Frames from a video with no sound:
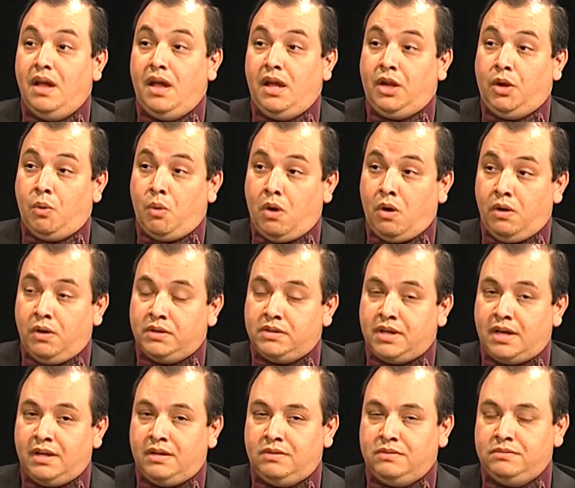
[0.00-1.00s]
You are
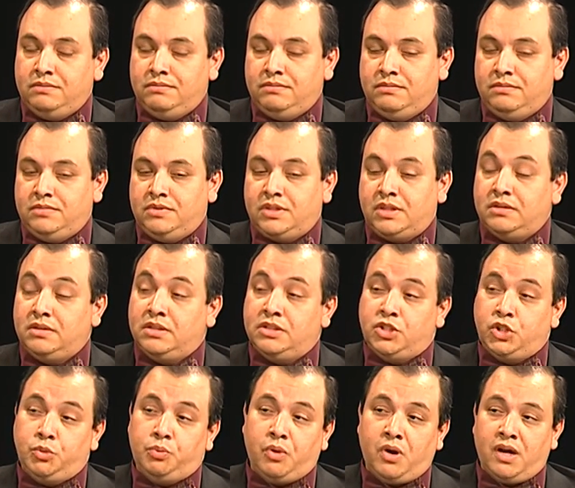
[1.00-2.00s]
entitled, so the
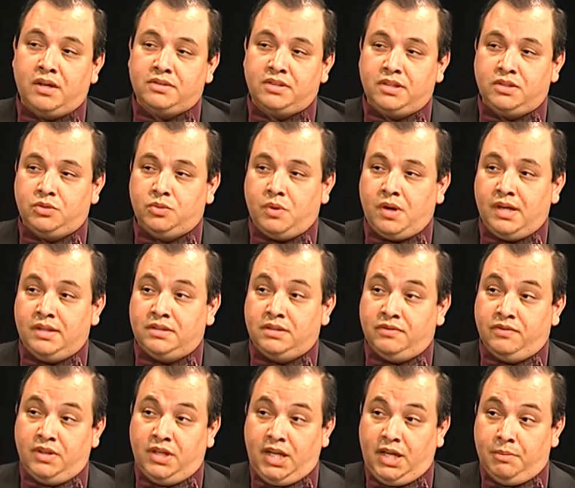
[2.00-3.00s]
due process rights
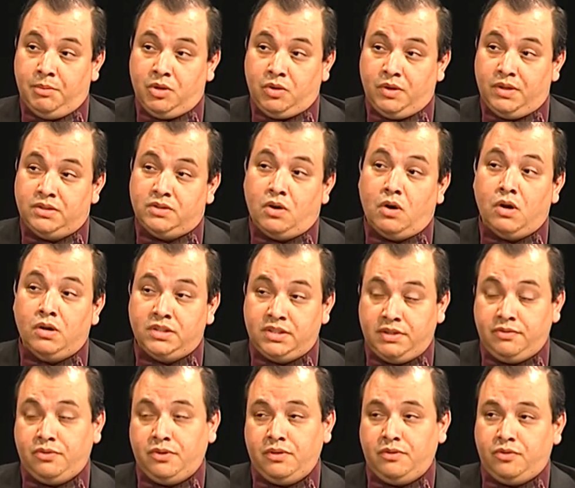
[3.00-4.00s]
of an immigrant are
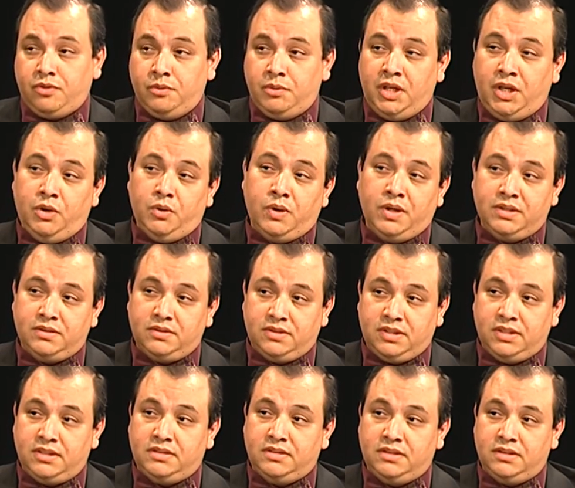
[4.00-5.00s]
different from a U.S.
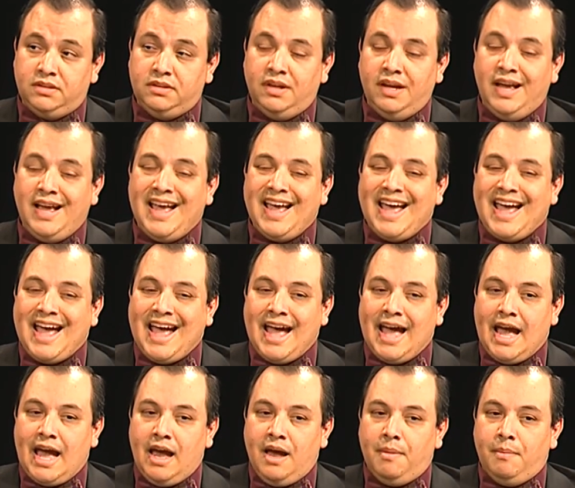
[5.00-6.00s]
citizen mm -hmm.
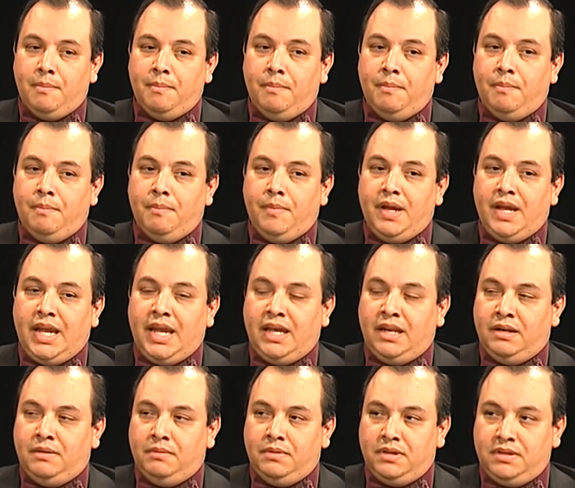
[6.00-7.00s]

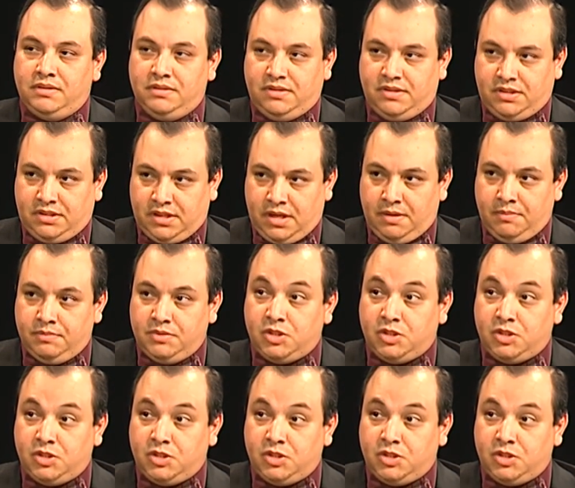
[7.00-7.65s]
in some